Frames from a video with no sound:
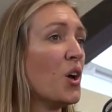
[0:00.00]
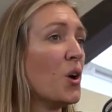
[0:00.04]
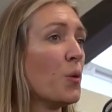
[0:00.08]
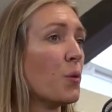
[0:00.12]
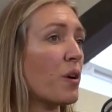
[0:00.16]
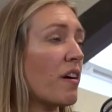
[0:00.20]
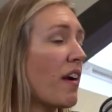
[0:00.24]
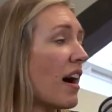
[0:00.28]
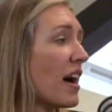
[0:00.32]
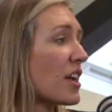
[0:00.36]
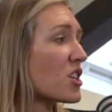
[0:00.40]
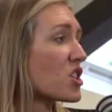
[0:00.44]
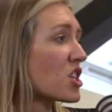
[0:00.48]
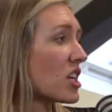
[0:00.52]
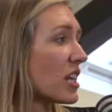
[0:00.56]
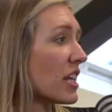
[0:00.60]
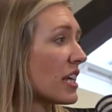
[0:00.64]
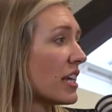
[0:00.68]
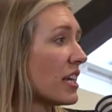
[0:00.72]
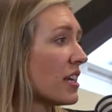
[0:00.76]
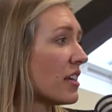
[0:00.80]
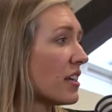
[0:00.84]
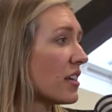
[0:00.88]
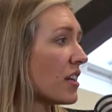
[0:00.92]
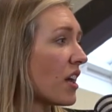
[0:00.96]
Where
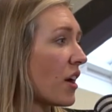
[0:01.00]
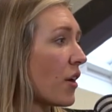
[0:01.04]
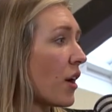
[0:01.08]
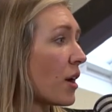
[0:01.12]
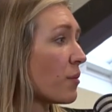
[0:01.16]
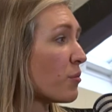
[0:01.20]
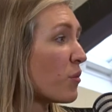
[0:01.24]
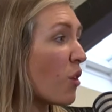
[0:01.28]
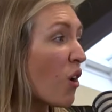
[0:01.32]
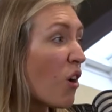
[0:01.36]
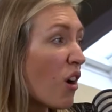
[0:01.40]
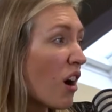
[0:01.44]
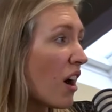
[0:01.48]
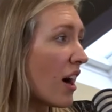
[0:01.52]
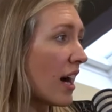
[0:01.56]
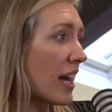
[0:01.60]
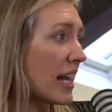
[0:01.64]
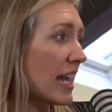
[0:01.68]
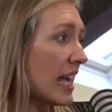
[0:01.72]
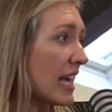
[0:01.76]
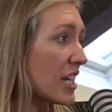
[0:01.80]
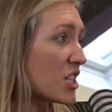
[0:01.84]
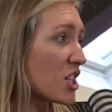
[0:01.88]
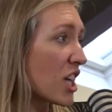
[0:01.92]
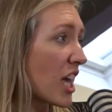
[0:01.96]
actually, you know, I'm not
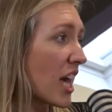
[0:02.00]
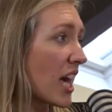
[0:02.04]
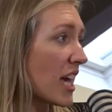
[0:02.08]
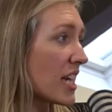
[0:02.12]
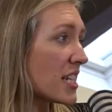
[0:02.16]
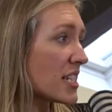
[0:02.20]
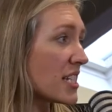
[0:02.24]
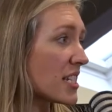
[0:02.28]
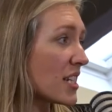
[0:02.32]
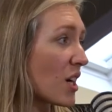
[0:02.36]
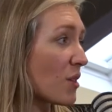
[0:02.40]
highly educated,